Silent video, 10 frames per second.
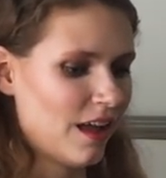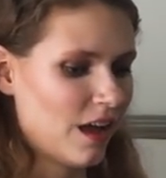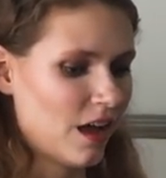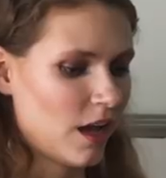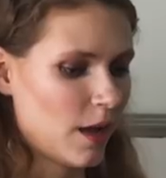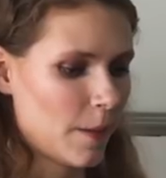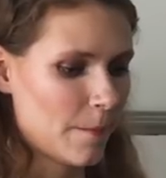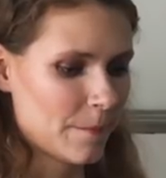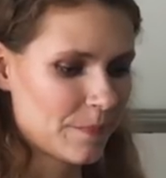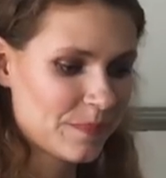
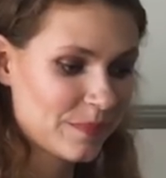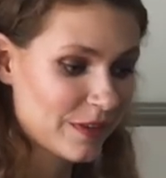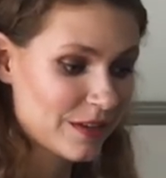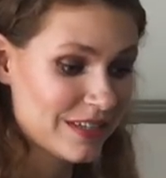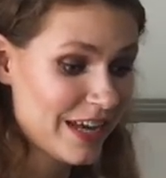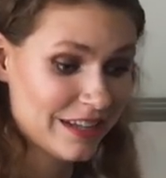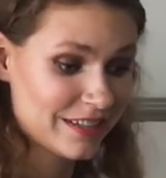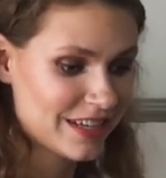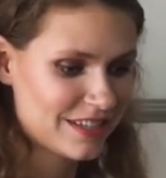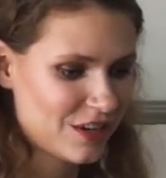Um, yeah,
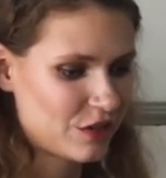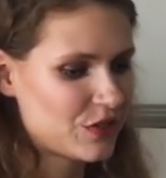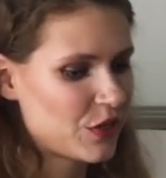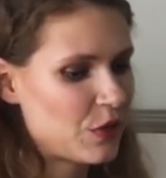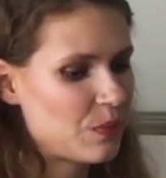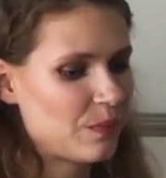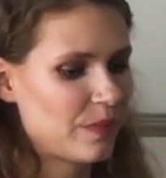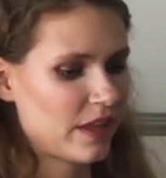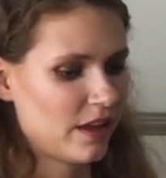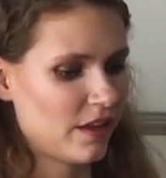let's get started. So
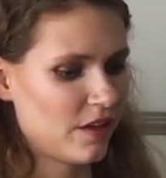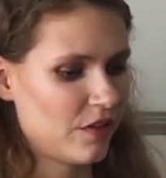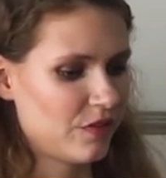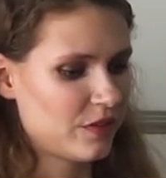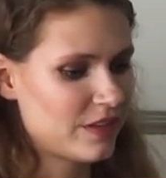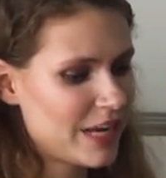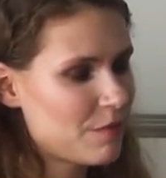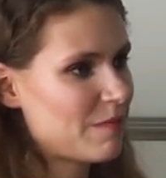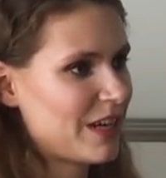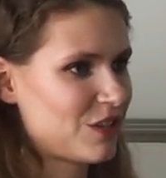the
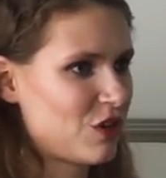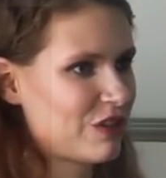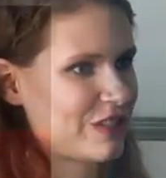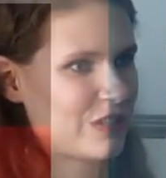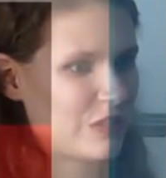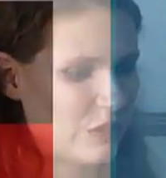name of my talk is